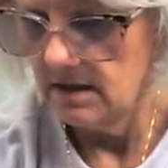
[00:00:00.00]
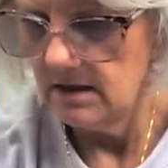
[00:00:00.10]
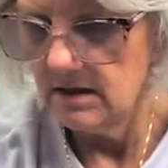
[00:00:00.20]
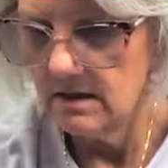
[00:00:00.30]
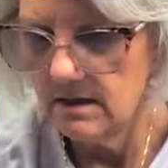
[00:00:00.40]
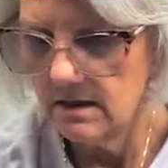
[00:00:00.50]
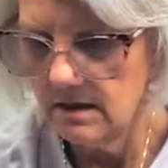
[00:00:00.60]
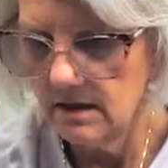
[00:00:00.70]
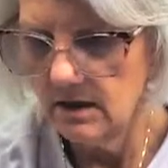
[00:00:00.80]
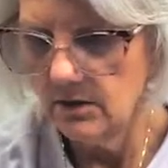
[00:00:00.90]
here.
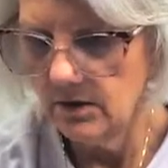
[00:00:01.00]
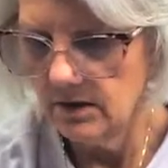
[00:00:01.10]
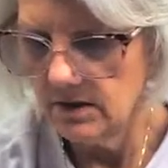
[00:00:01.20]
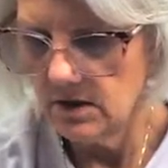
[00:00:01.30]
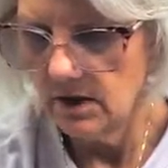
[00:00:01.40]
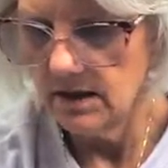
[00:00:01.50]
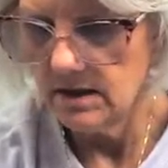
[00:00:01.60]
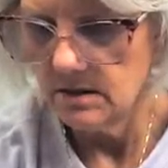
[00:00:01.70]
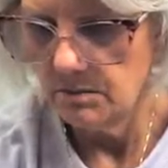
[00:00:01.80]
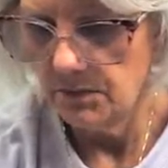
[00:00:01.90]
Oh, so
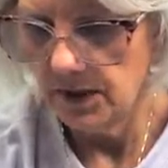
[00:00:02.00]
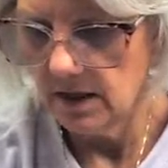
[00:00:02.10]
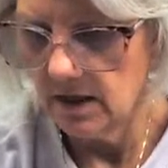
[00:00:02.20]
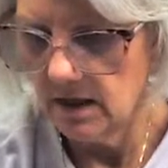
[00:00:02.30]
let's pick.